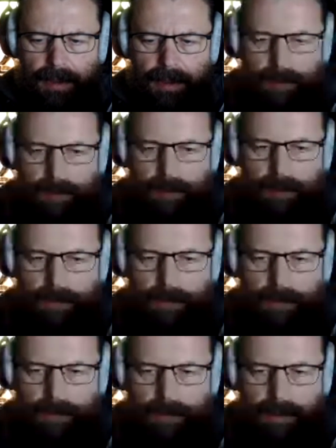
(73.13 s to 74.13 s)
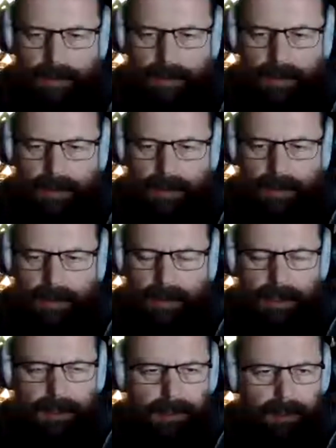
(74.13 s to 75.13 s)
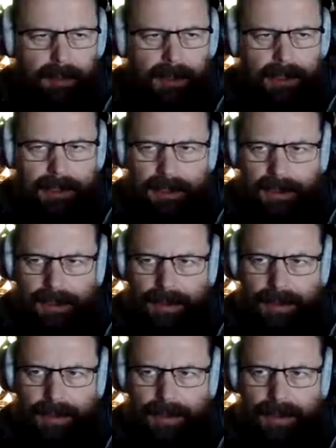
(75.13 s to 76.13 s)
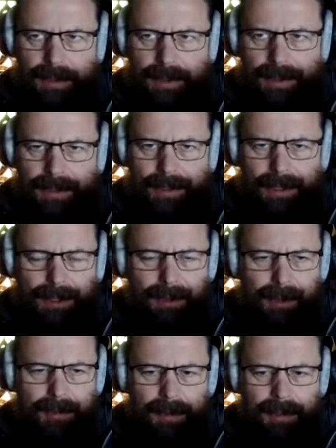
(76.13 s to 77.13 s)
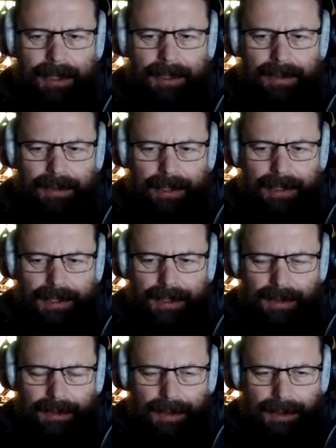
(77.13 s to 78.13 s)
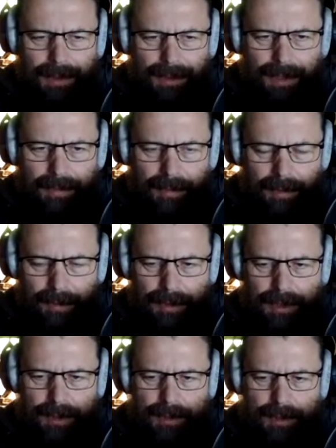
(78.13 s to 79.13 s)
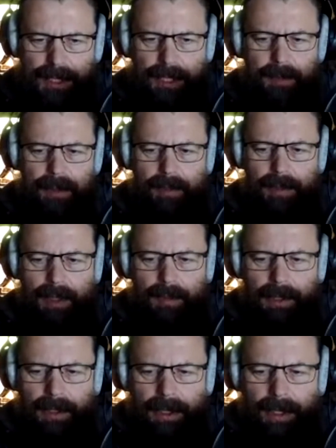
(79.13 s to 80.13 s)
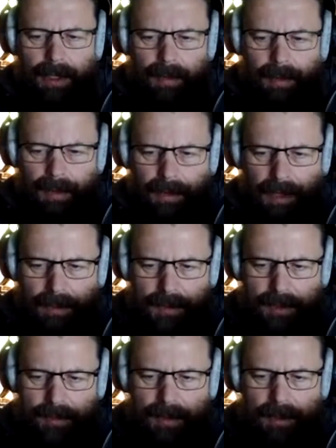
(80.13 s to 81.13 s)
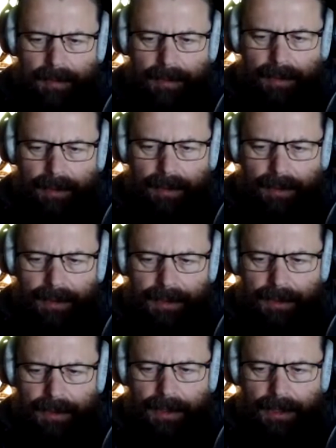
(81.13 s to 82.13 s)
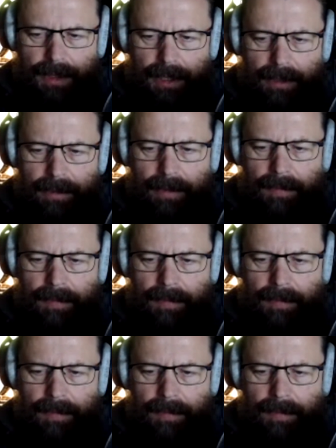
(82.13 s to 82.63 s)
but and the Europeans are not working today, so they will also be sleeping maybe. But we have some people joining now